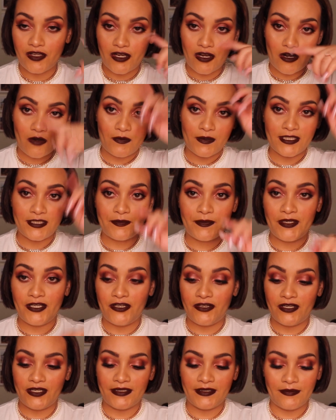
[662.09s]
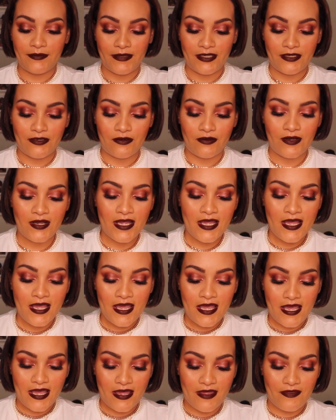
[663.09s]
They are wispier in the middle.
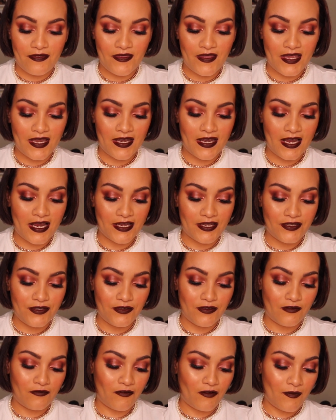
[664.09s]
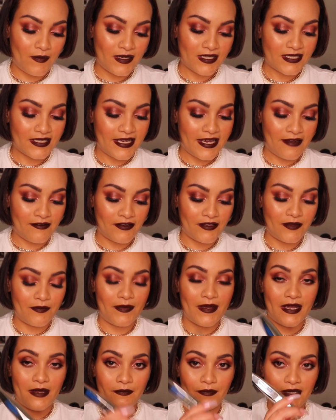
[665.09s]
And then I use for mascara the
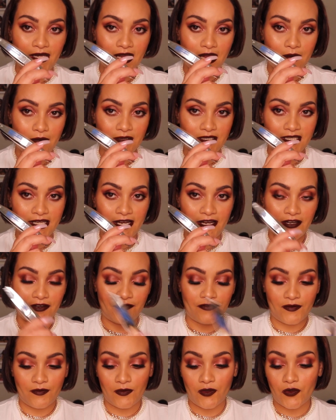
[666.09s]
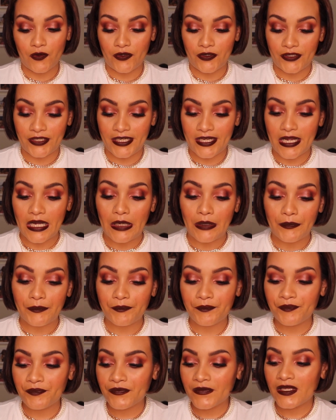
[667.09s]
Bambi Eye Mascara from L'Oreal.
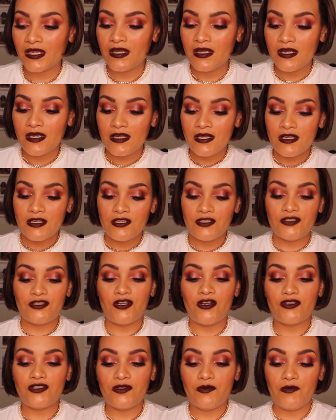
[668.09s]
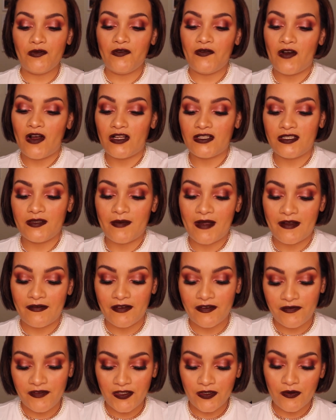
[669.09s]
So to move on to my
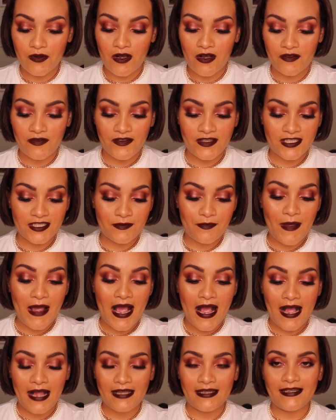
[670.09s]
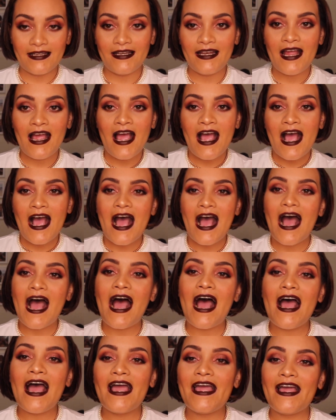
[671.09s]
review on this palette,
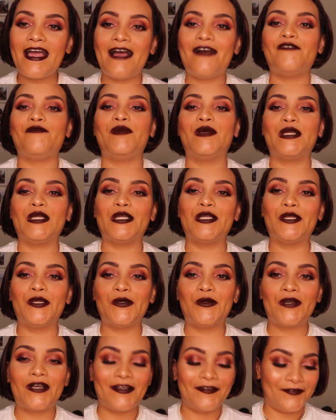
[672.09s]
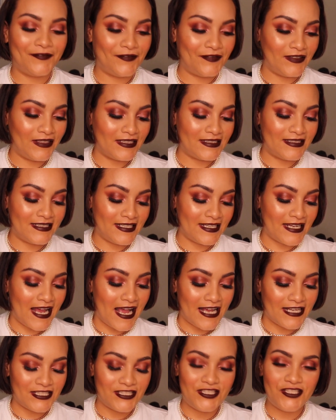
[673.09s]
I have been a little conflicted.
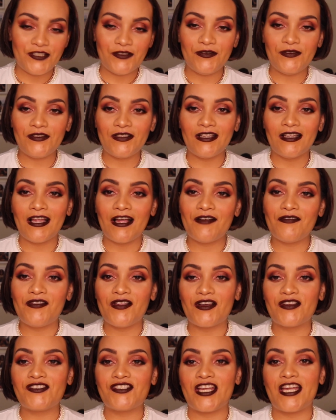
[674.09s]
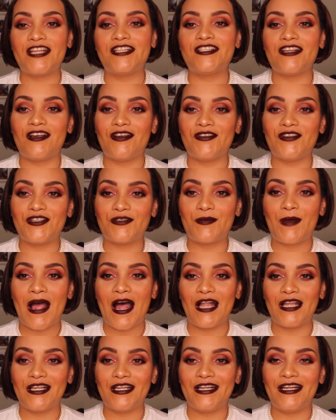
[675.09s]
I do love the shades of this
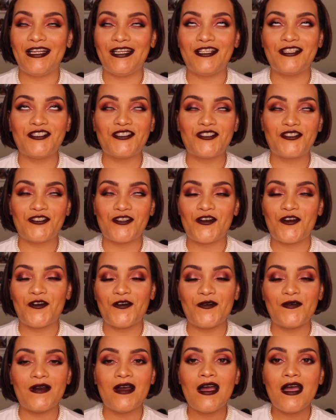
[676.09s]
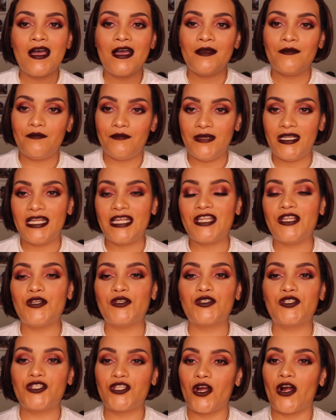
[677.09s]
palette. It is so me.
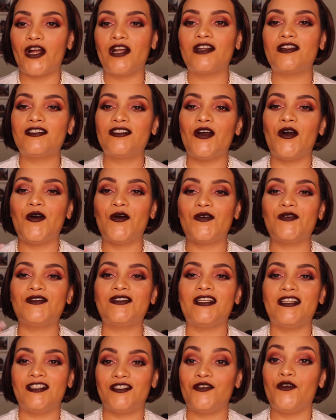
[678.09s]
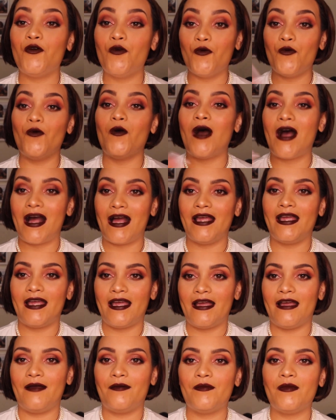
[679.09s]
Those dark tones is who I
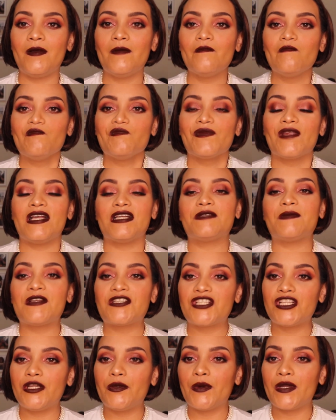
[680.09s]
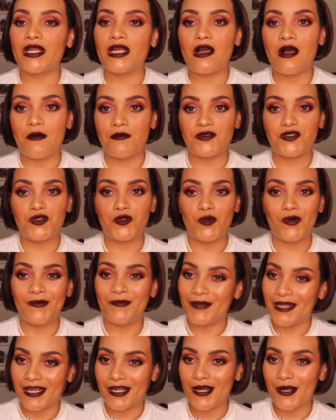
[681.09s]
am, especially when it comes to a
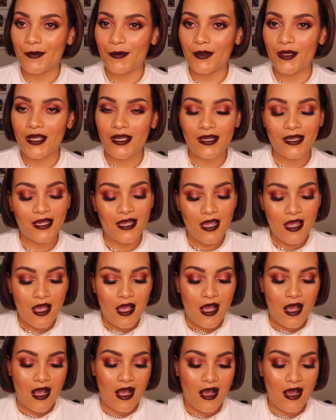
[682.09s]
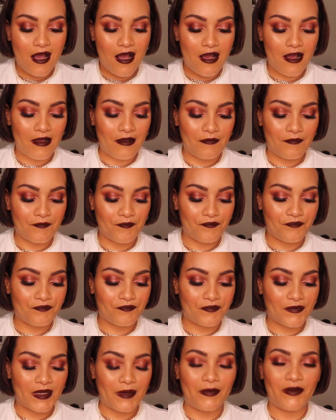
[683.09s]
makeup look. Um,
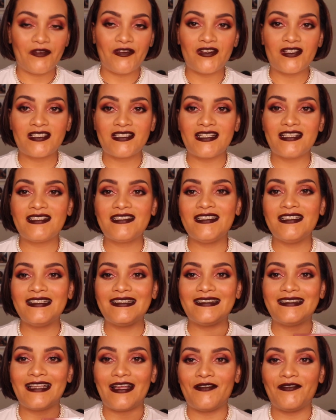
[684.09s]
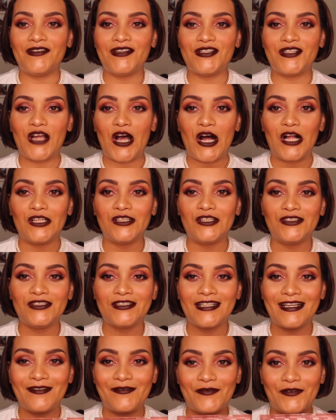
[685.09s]
but for $67,
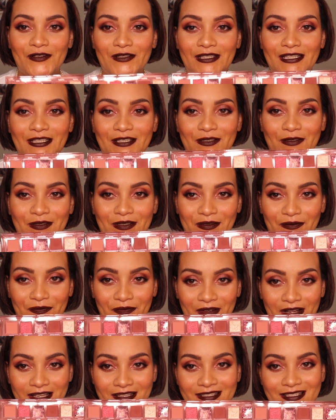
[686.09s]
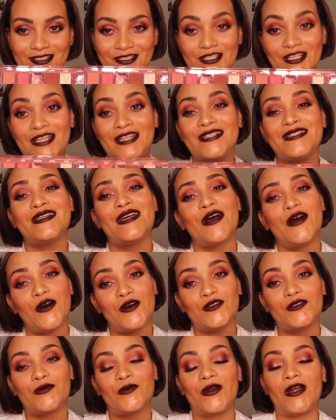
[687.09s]
I feel like you can find these shades
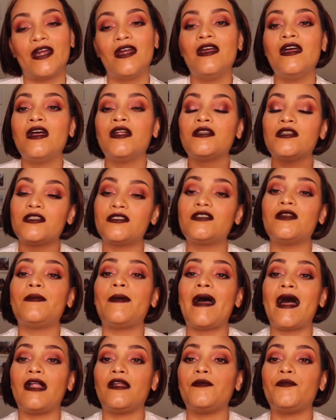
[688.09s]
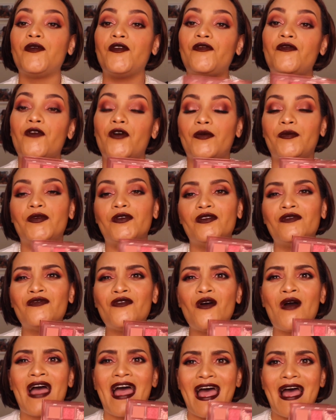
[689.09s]
elsewhere. Does the palette perform
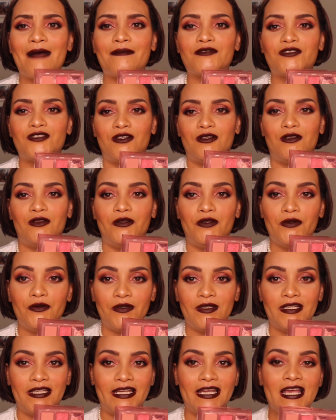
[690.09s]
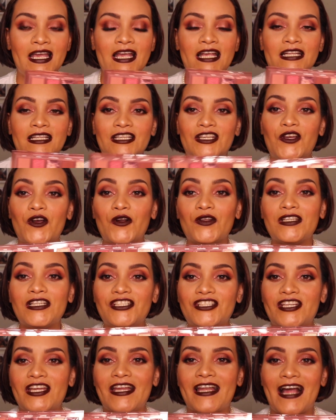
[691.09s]
beautiful? Absolutely. The
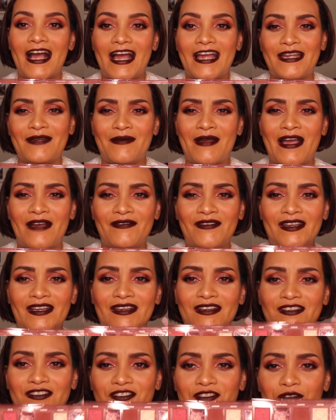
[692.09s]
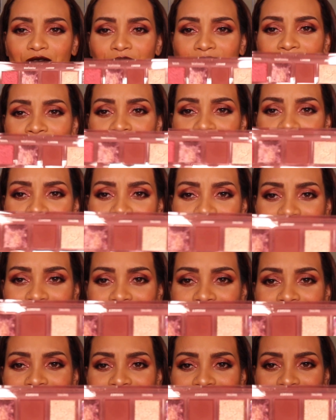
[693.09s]
only shade I am having an issue with
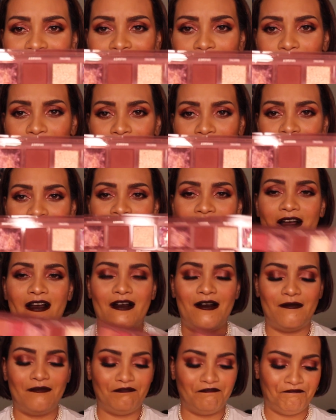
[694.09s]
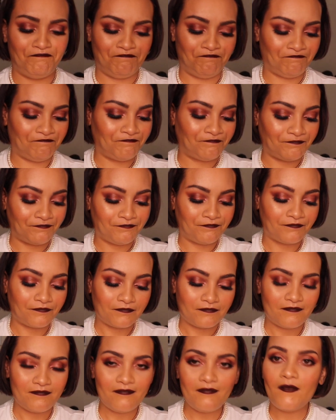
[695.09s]
is Slippery. Um,
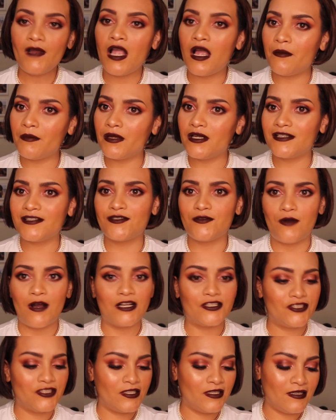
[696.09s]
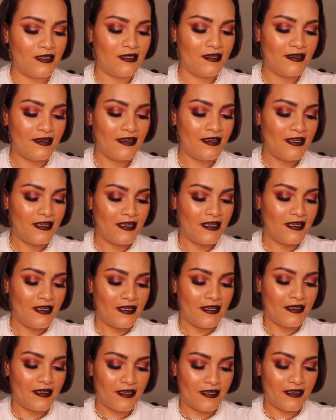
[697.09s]
I'm going to swatch it.
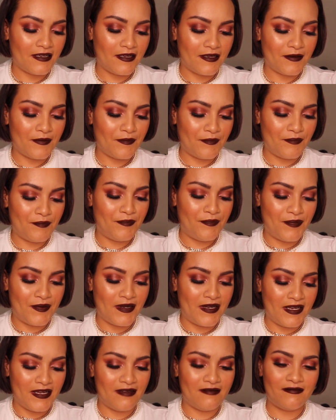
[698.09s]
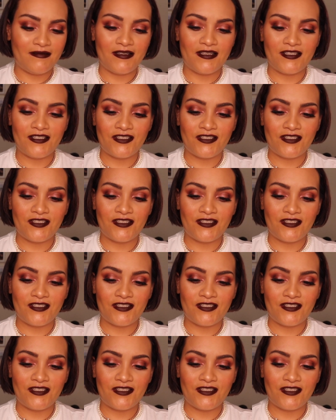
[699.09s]
But